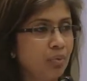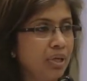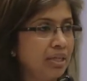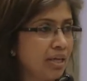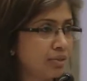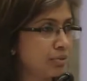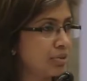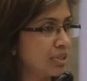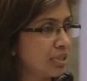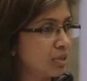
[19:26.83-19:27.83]
We'd done two
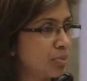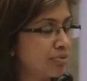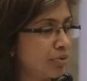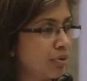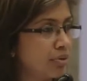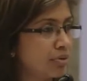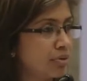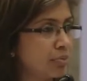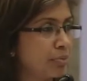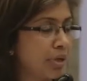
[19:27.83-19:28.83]
cities before,
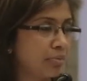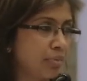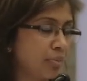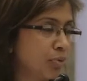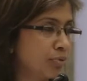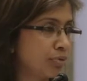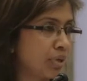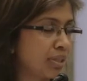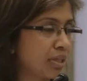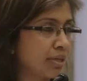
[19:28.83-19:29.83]
when we moved to
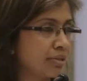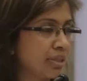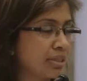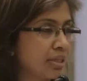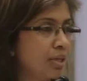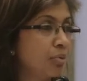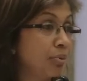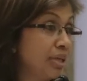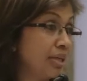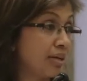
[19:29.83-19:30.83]
other countries.
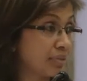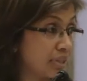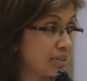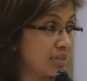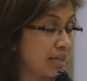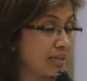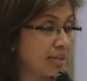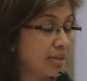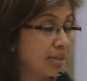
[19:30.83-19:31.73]
We didn't have kids then.